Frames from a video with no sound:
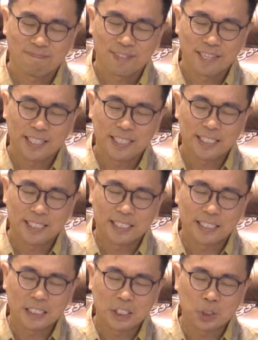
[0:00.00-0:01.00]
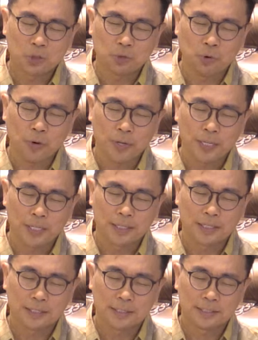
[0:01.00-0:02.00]
It is the destroyer
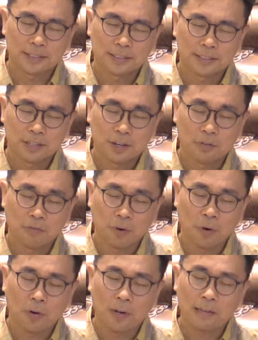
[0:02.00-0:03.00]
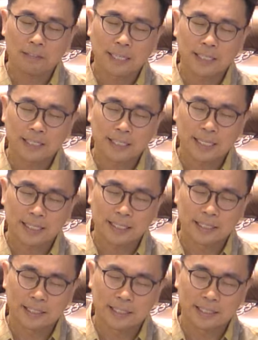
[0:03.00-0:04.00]
of all our
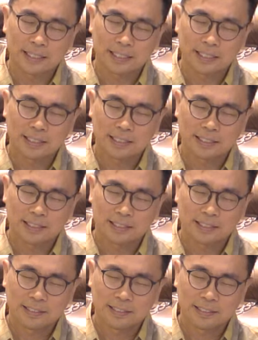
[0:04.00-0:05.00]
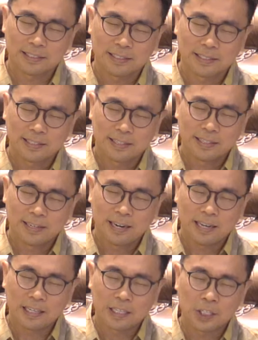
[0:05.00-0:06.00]
successes,
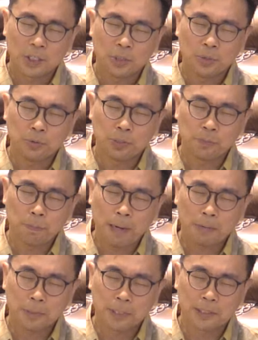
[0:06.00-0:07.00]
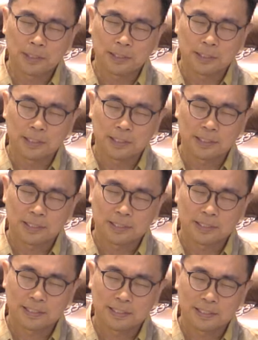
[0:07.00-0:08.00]
like a huge mountain
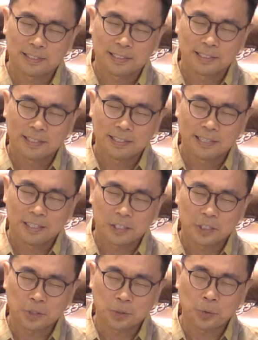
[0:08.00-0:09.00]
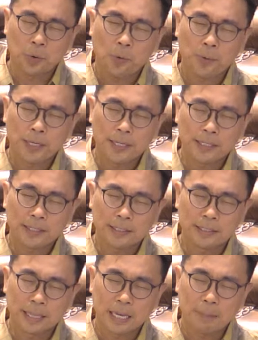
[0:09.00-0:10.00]
that's growing
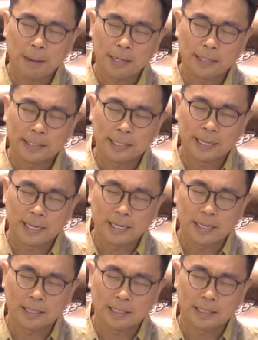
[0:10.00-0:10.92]
day by day